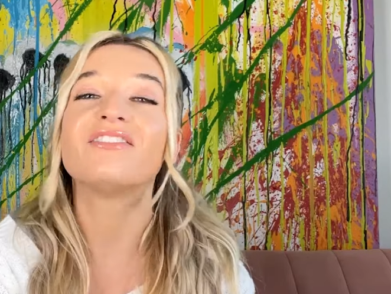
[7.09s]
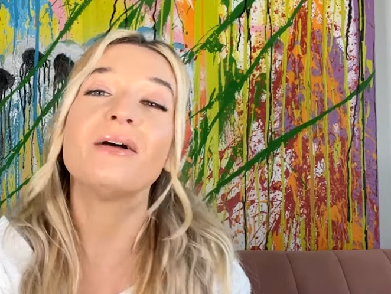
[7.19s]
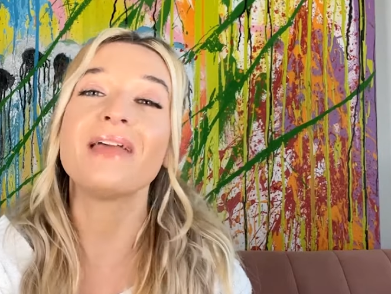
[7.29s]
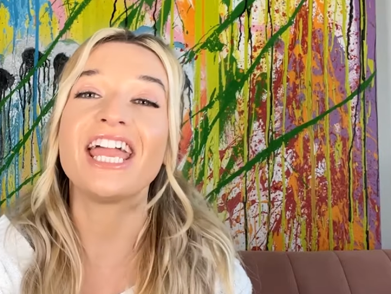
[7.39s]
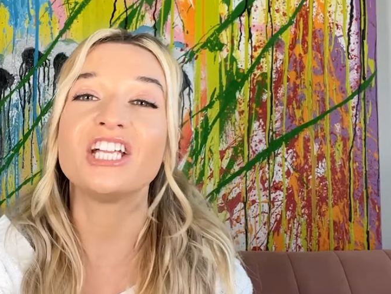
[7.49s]

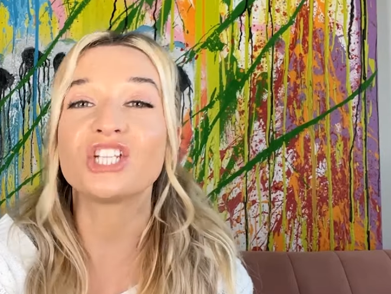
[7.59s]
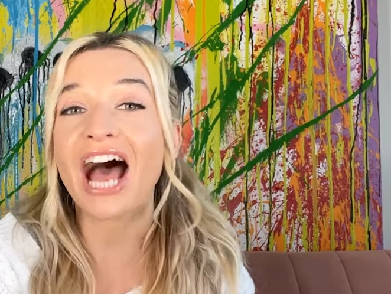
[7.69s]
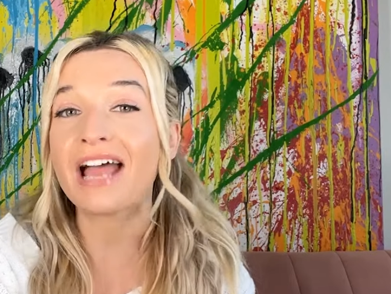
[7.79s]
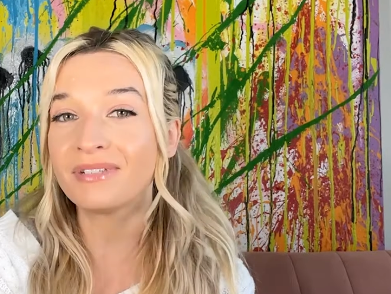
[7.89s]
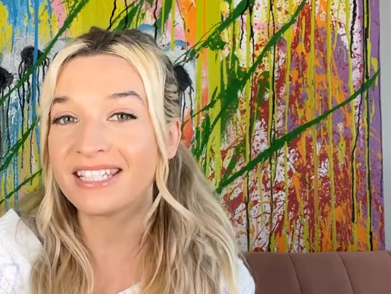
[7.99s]
From Aish,
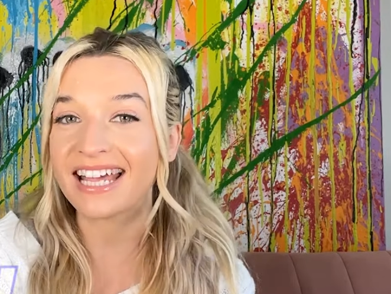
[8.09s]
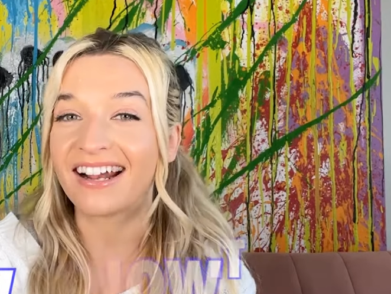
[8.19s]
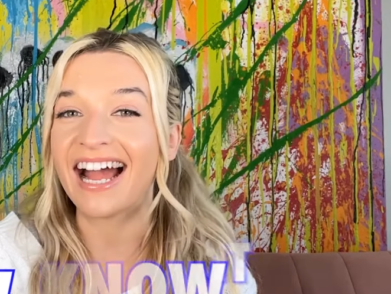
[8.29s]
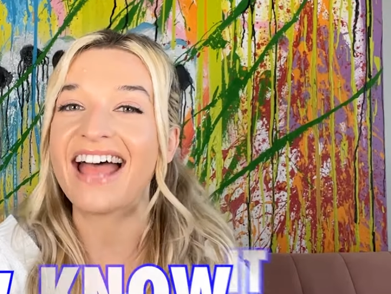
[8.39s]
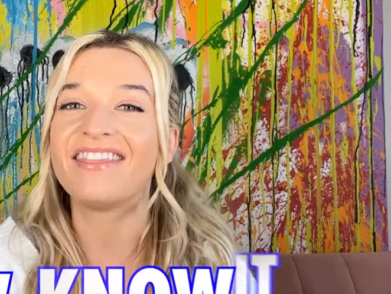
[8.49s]
I'm
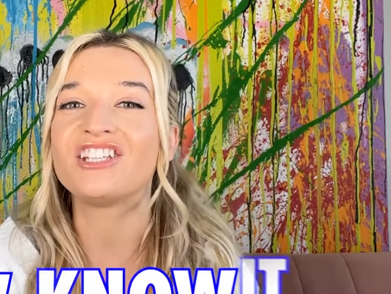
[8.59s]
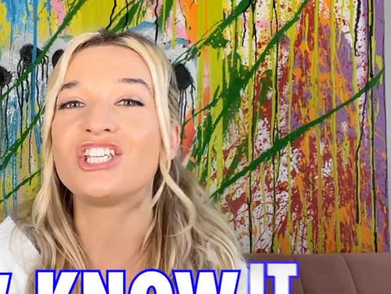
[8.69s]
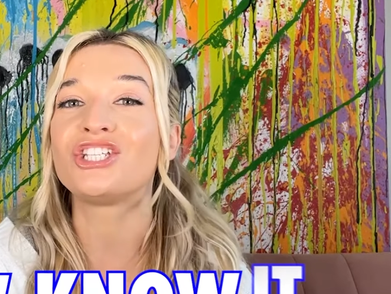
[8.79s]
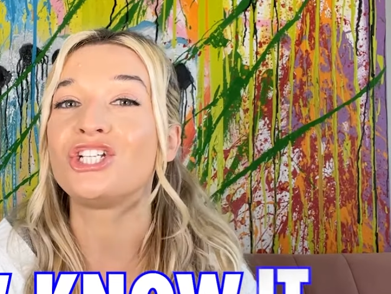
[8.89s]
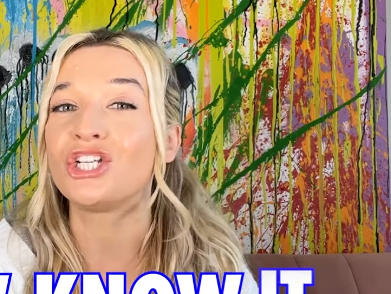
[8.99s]
Sarah, and this
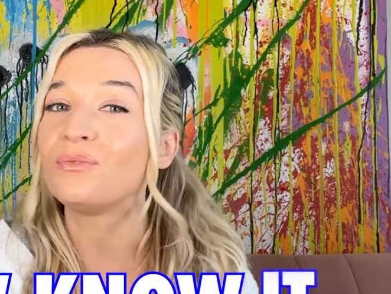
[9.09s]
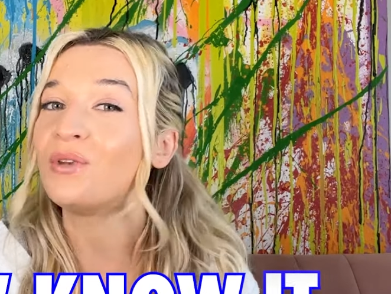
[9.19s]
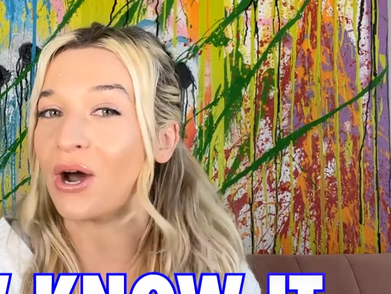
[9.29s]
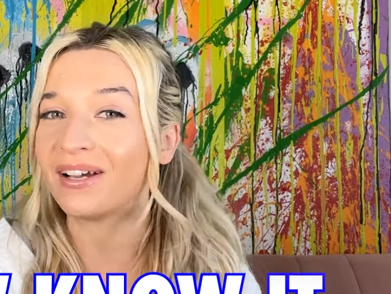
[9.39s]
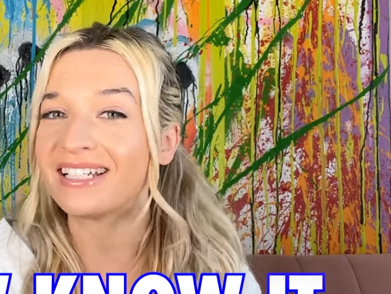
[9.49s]
is Jew
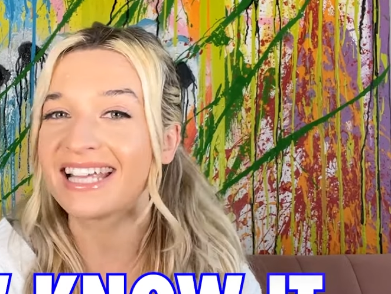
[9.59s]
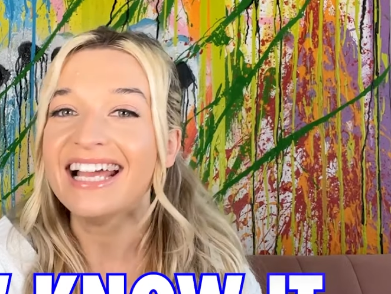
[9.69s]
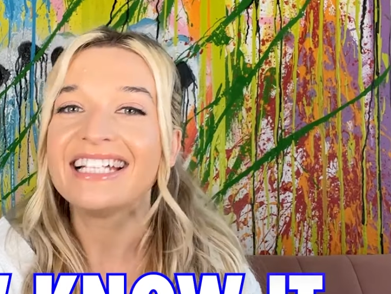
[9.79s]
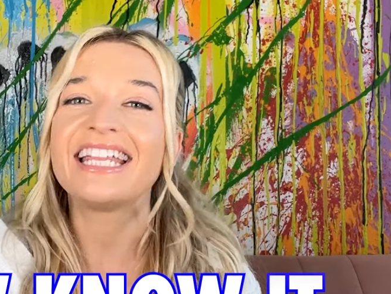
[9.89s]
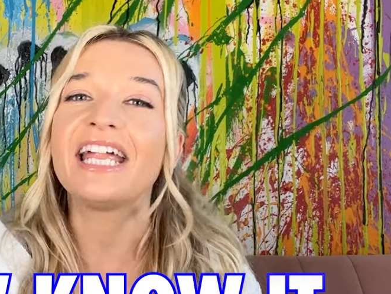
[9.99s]
Know It.
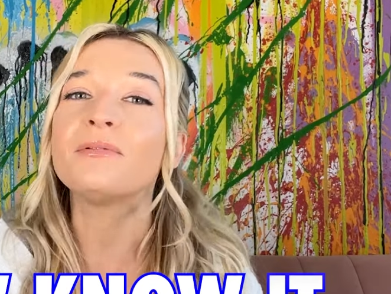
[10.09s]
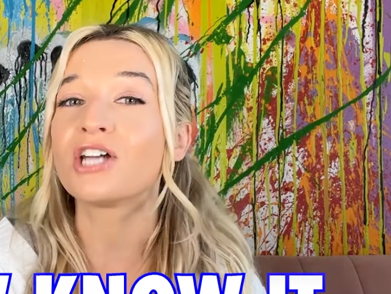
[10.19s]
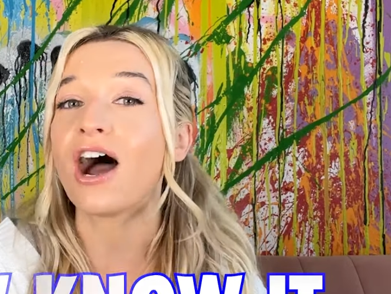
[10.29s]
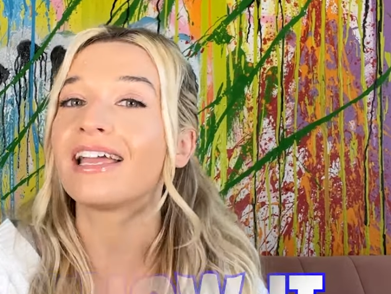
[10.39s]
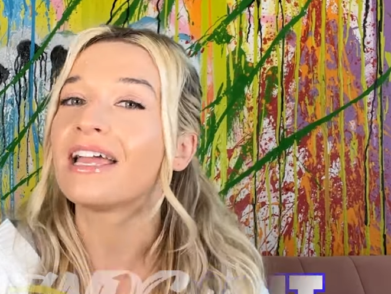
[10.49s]
Today we're
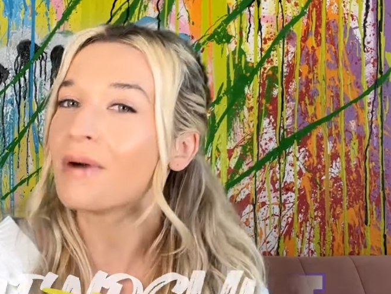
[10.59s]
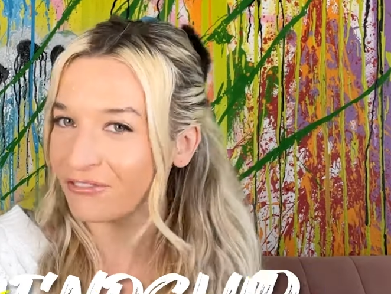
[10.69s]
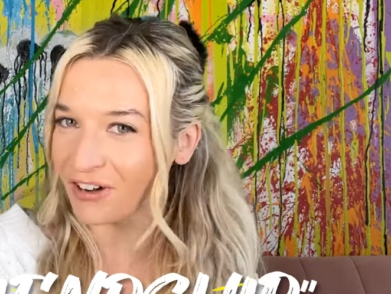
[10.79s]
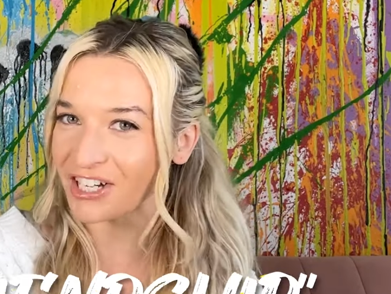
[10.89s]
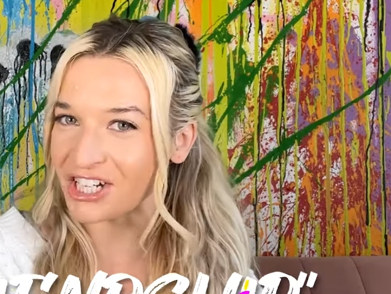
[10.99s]
talking about
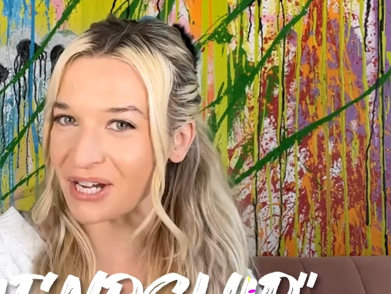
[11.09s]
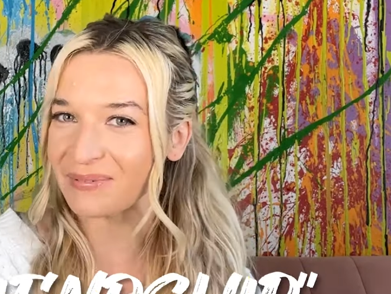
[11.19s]
friendship.